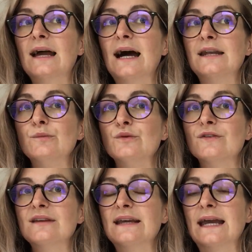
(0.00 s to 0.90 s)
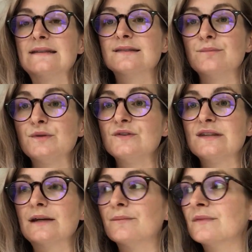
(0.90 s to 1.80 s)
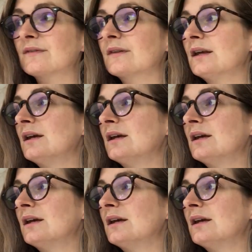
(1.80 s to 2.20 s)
animals encased in museums